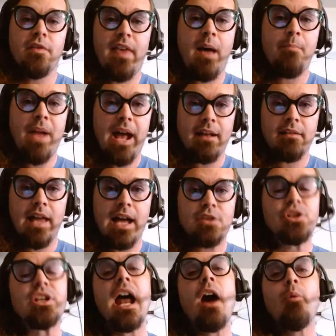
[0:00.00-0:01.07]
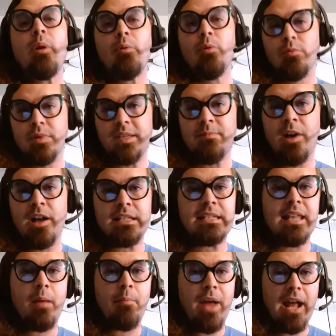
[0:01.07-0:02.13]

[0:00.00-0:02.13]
for that backlash and how we will respond to that